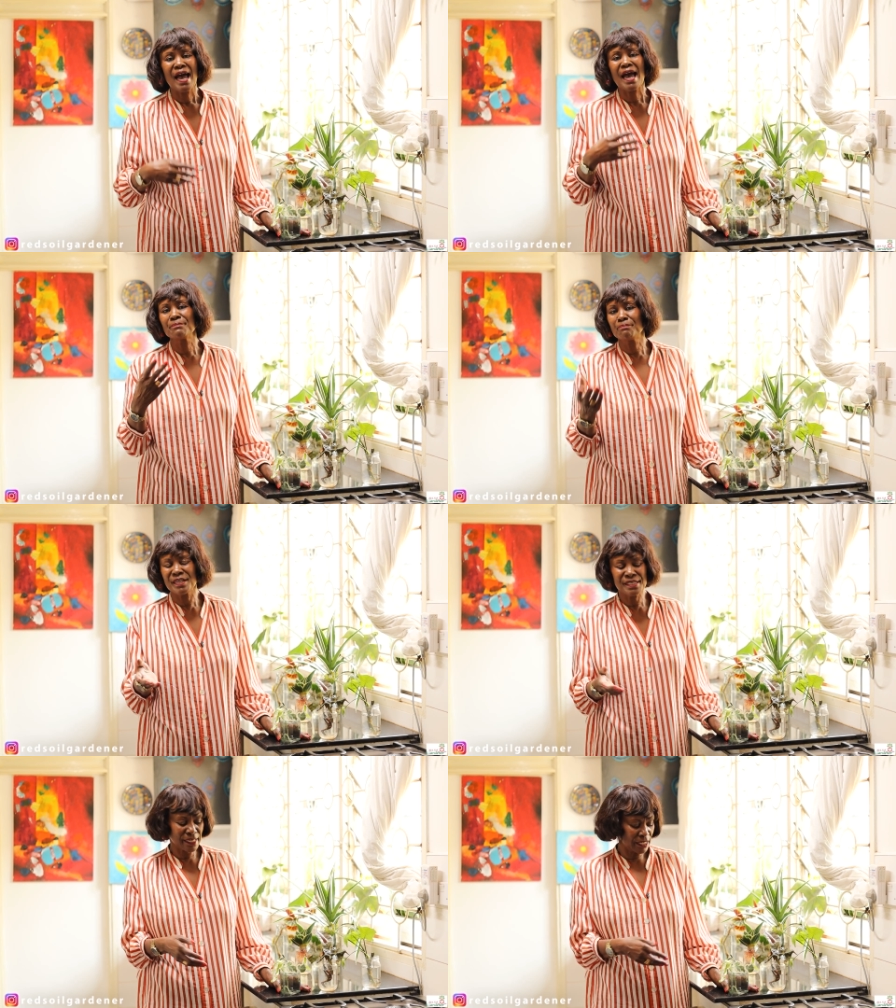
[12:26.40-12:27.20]
and
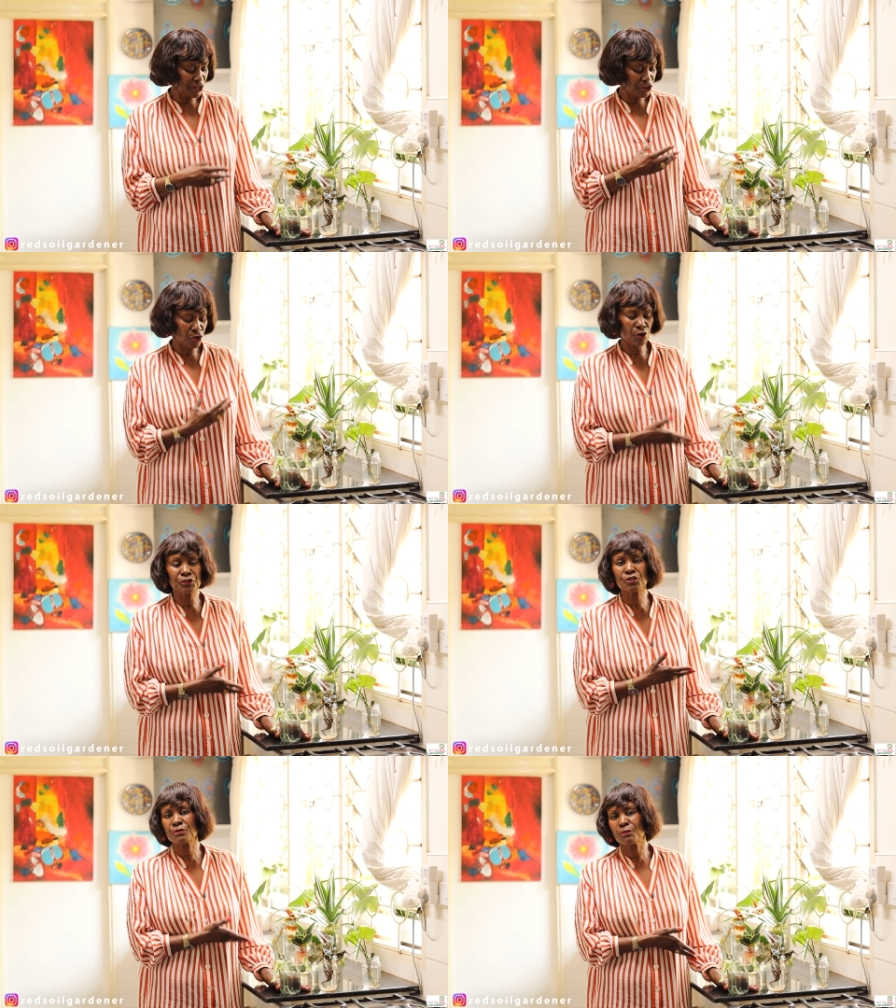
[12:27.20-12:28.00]
basically you're
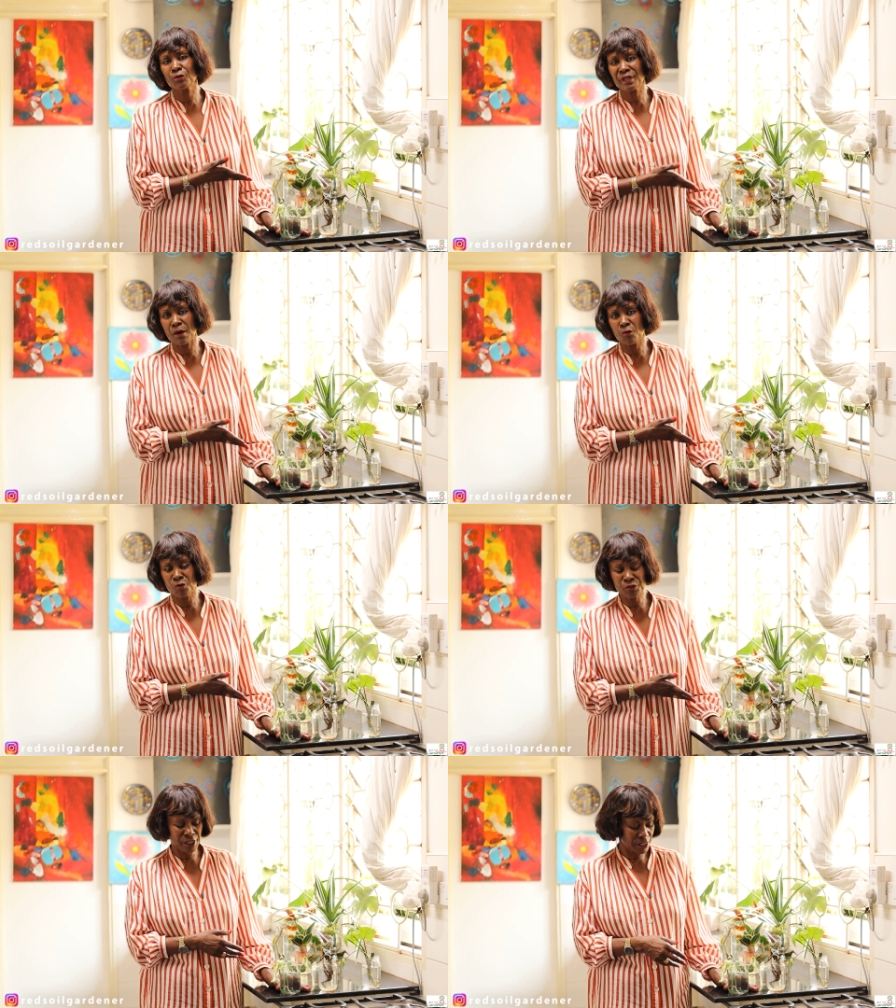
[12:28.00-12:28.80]
going to spoil that
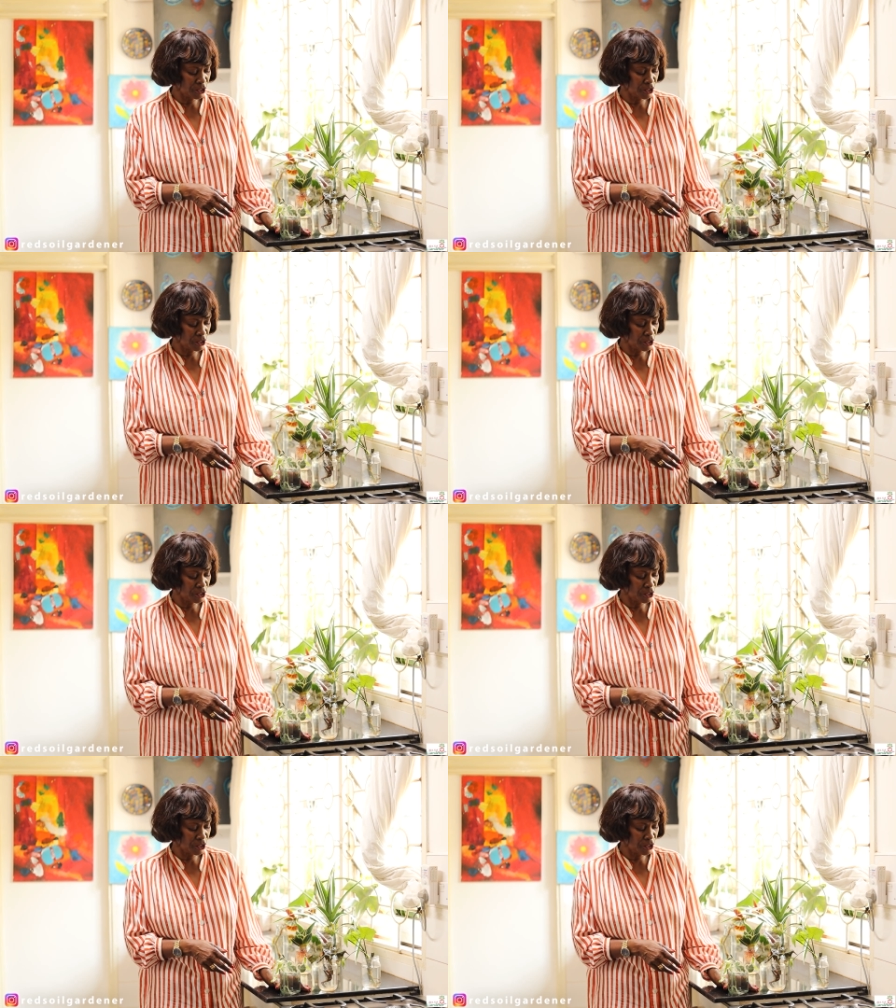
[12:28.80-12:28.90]
water.